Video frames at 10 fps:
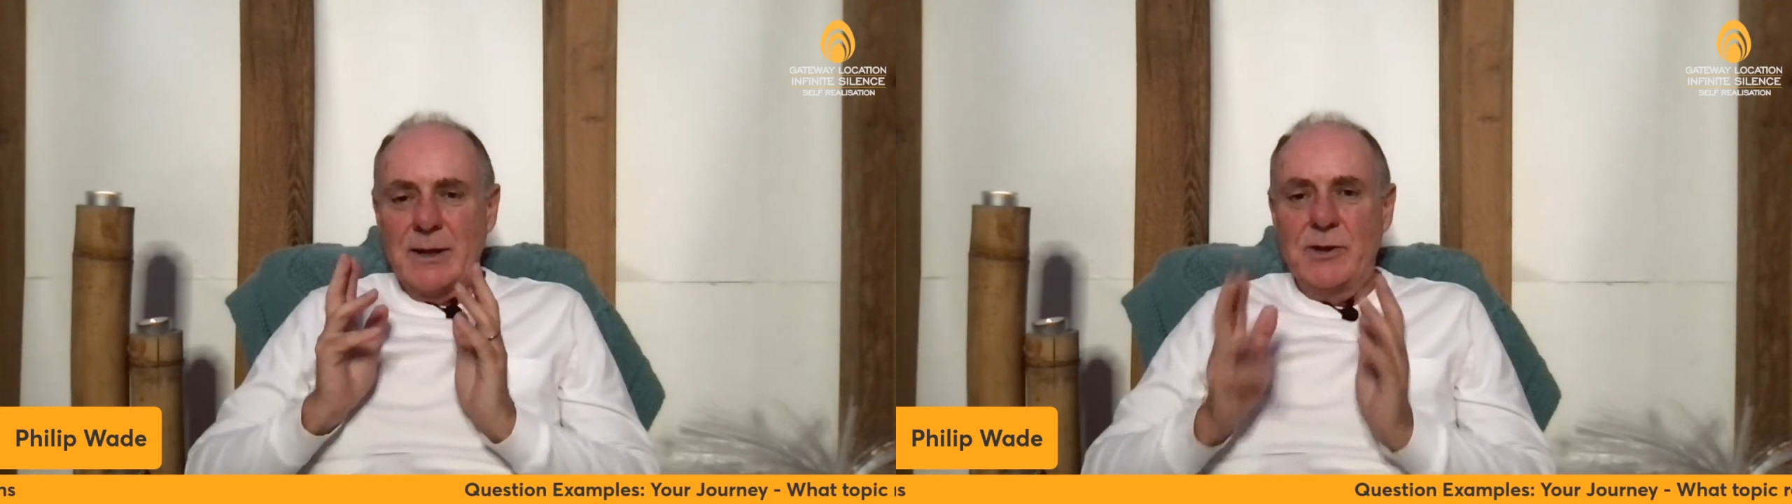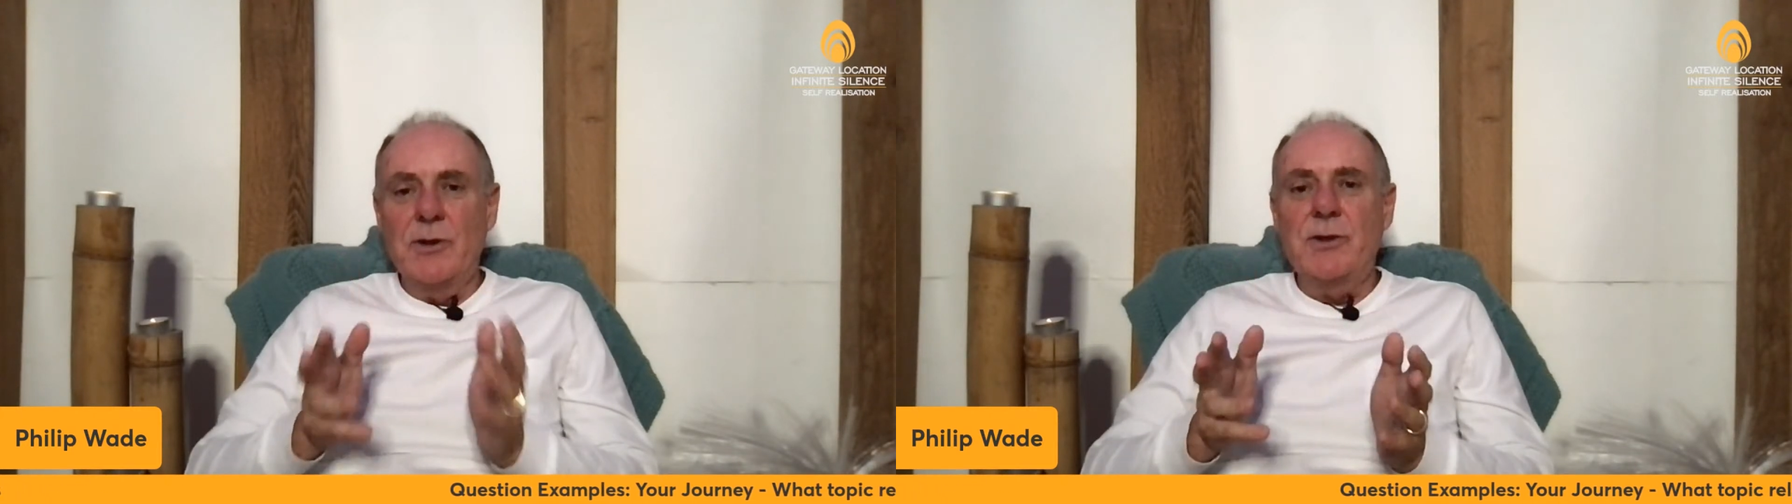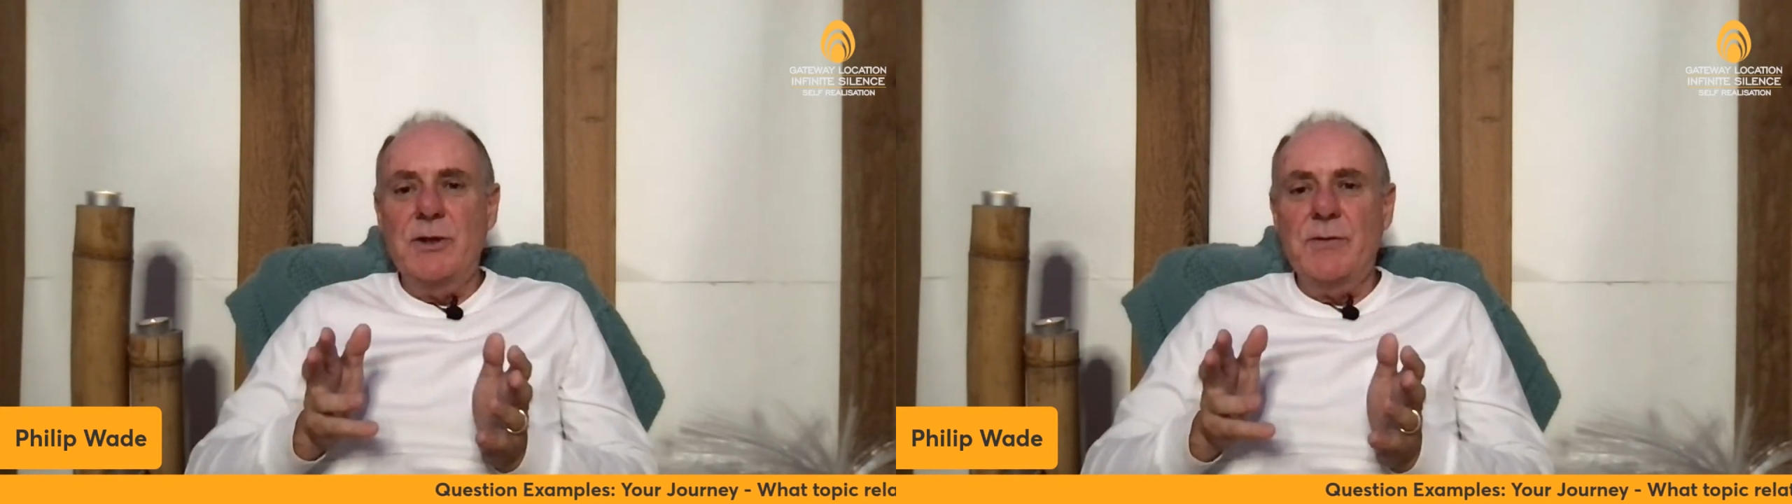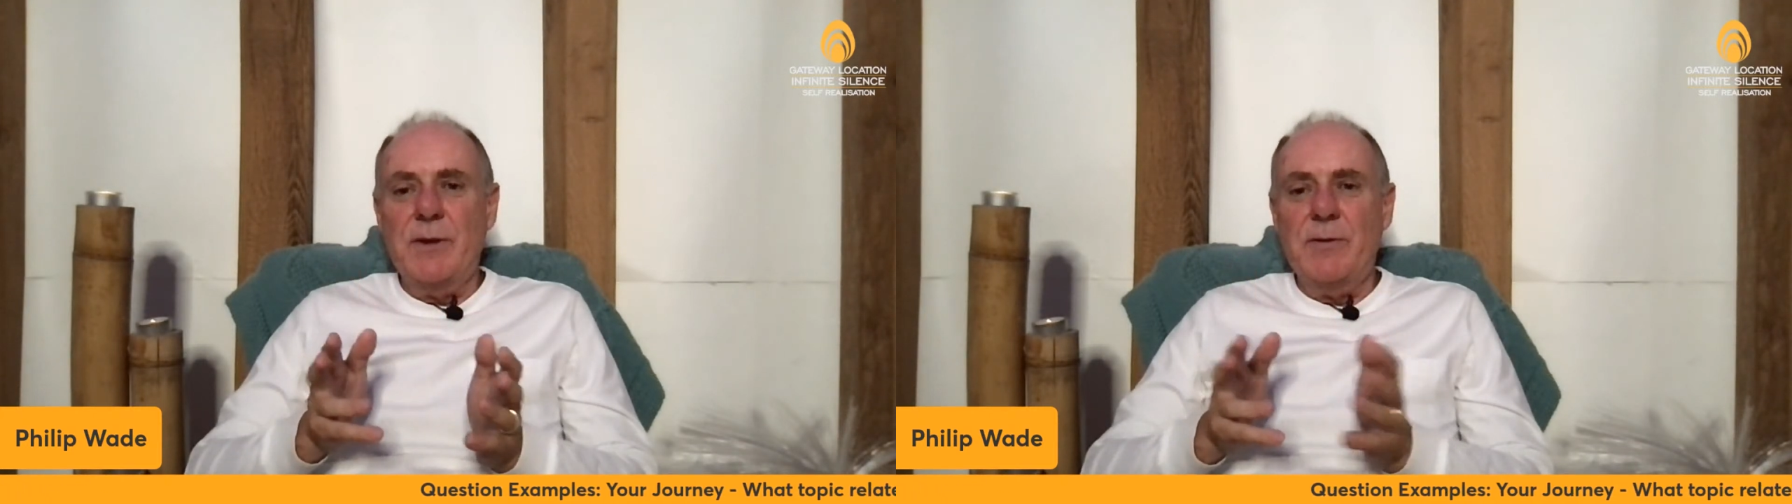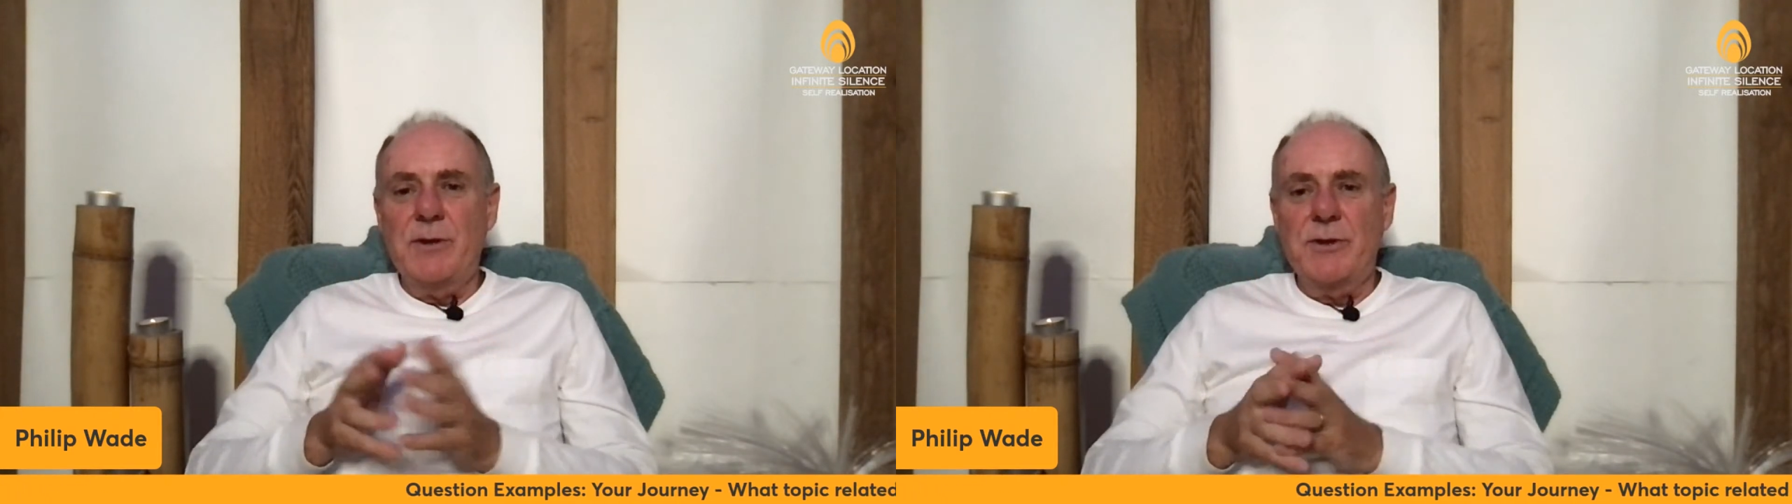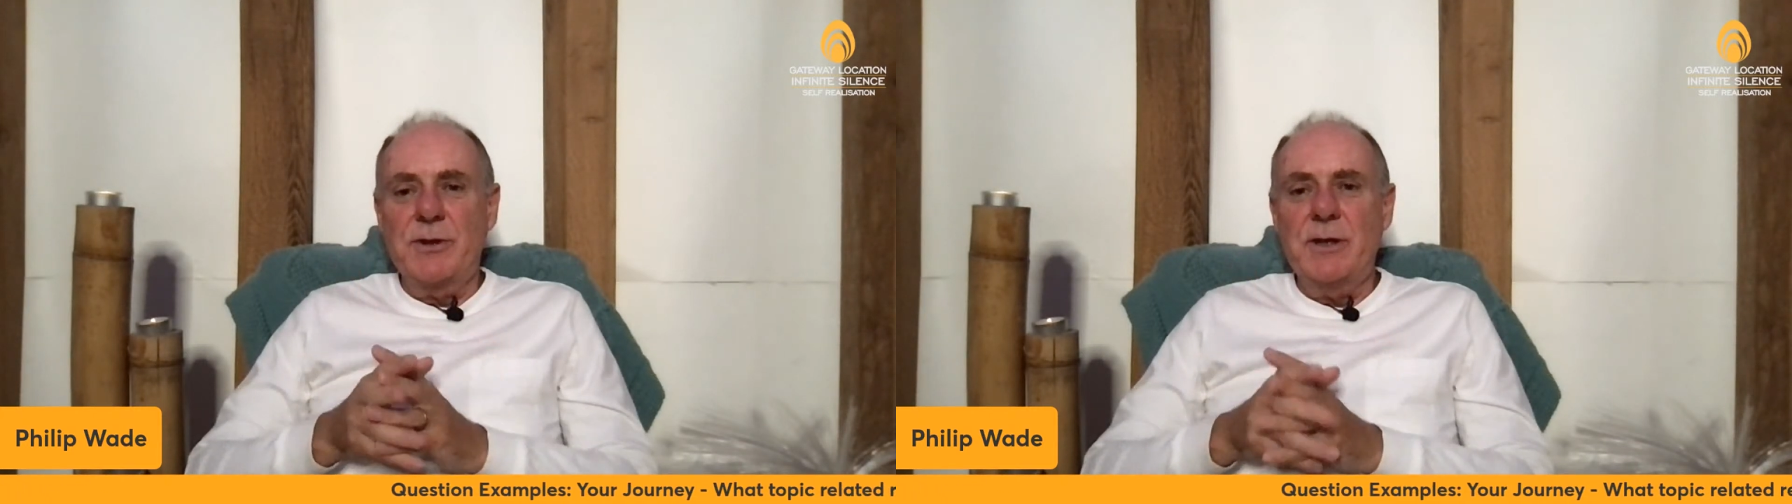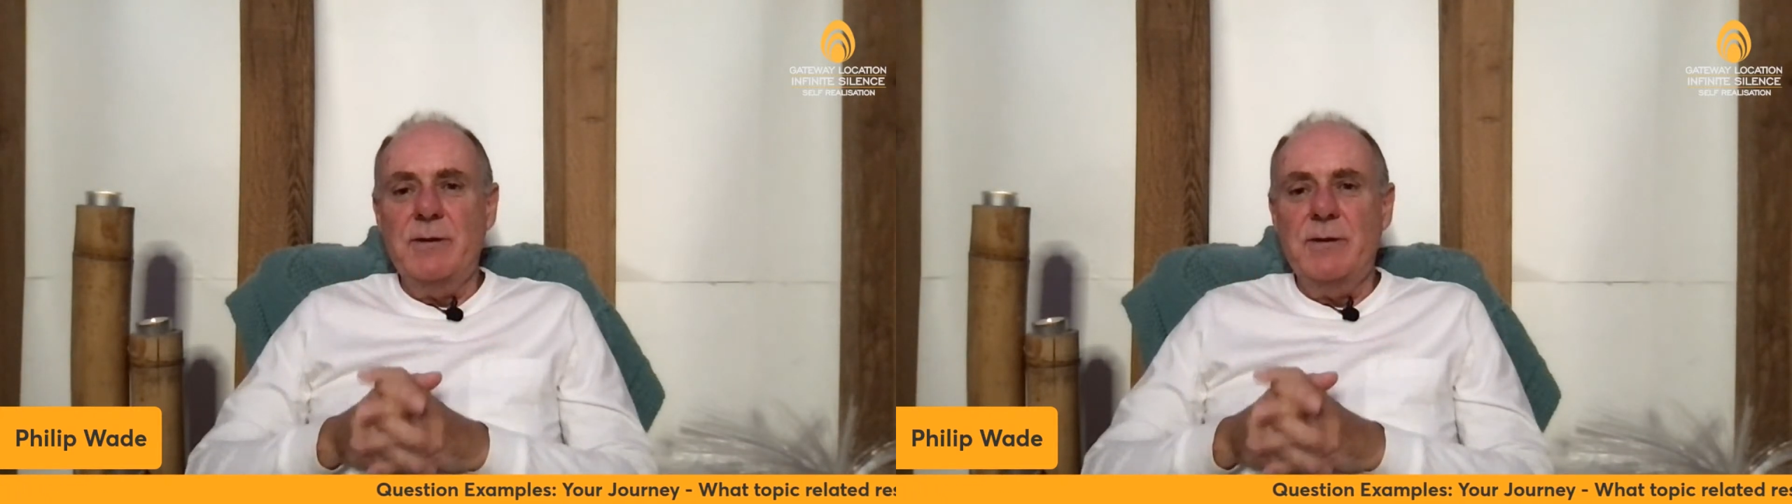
good to focus on